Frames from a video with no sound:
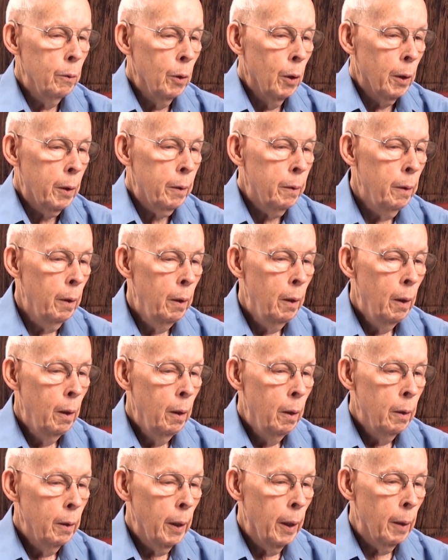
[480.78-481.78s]
looked
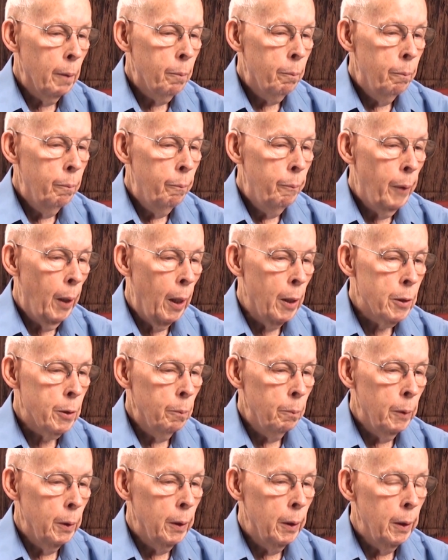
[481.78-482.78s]
at
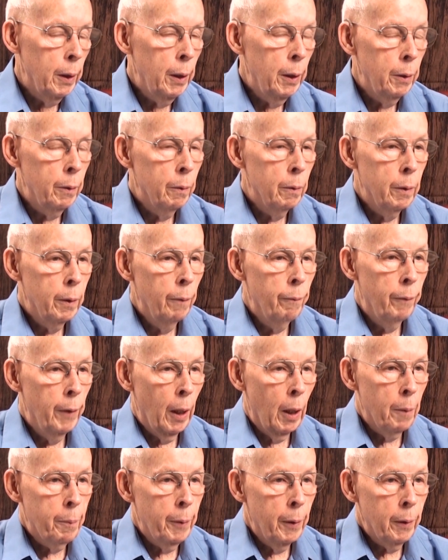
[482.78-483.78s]
possibly either
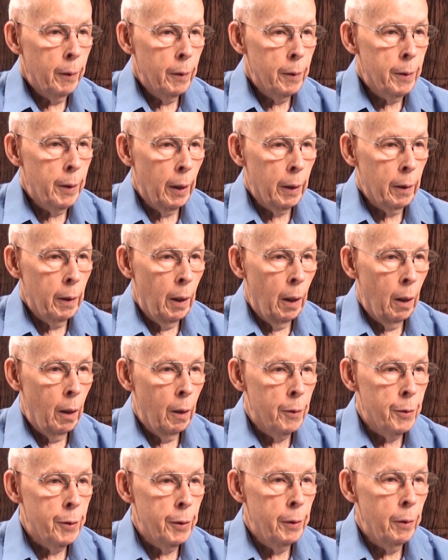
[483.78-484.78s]
developing a
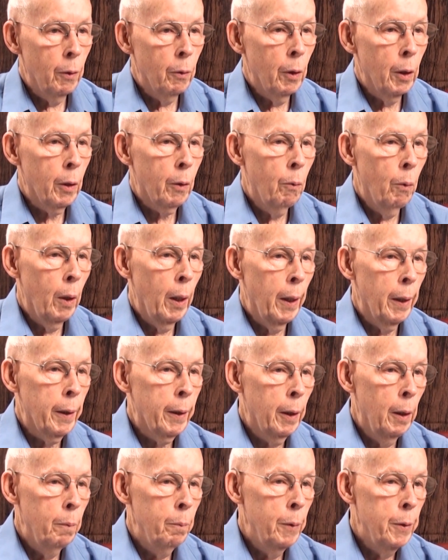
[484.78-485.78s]
technology or acquiring
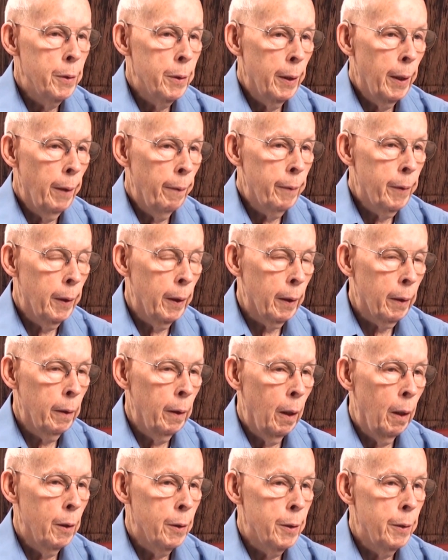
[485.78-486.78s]
companies that have
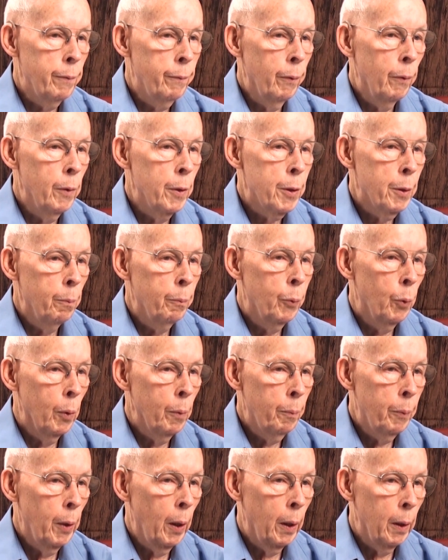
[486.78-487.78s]
technology for our
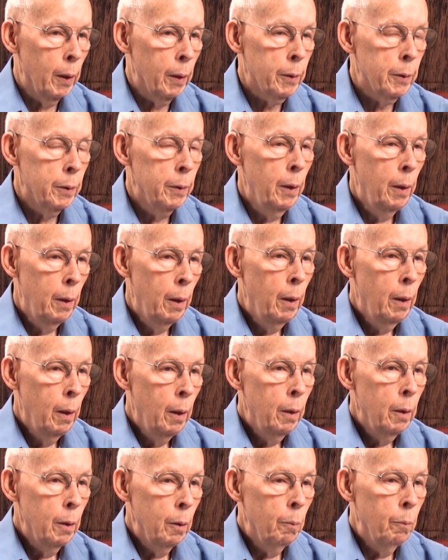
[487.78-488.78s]
support products.
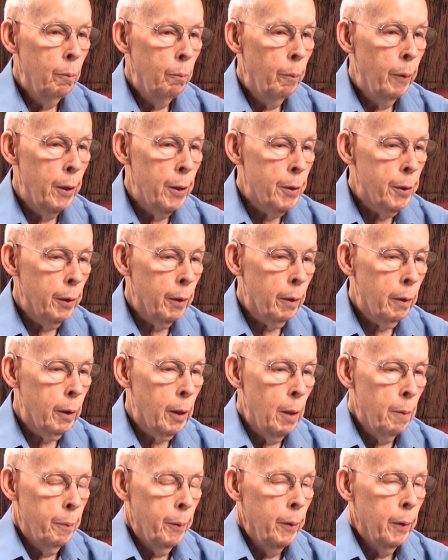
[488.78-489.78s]
The basic
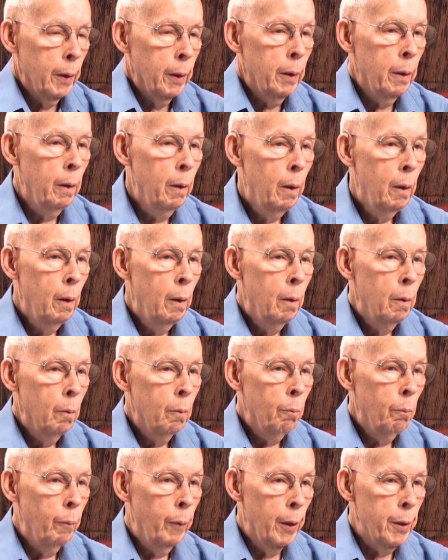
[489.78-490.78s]
company
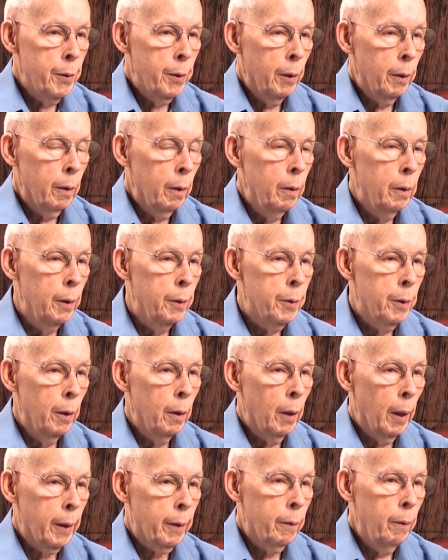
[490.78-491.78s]
basically is an
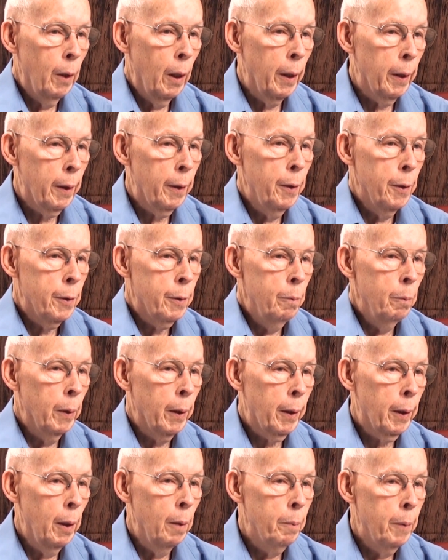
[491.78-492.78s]
electronic
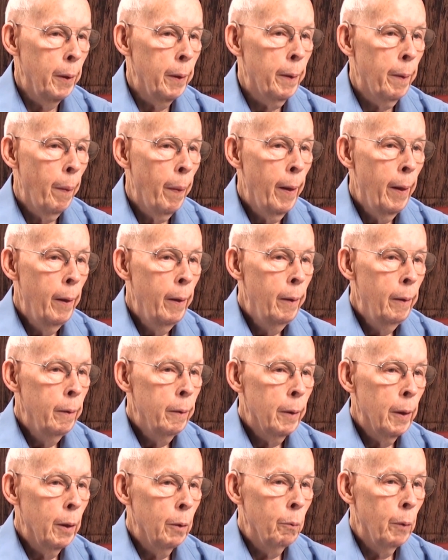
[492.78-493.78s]
instrument company,
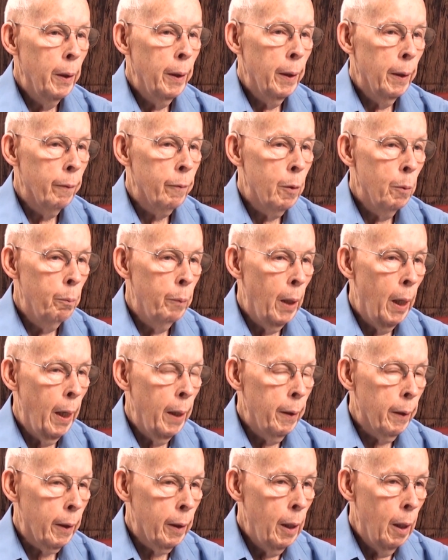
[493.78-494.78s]
and we have to
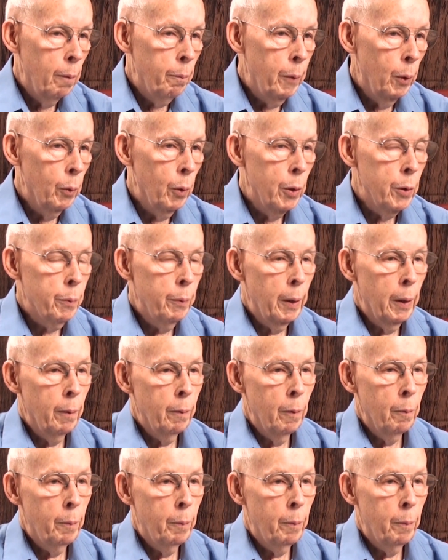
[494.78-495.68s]
buy the components. We have to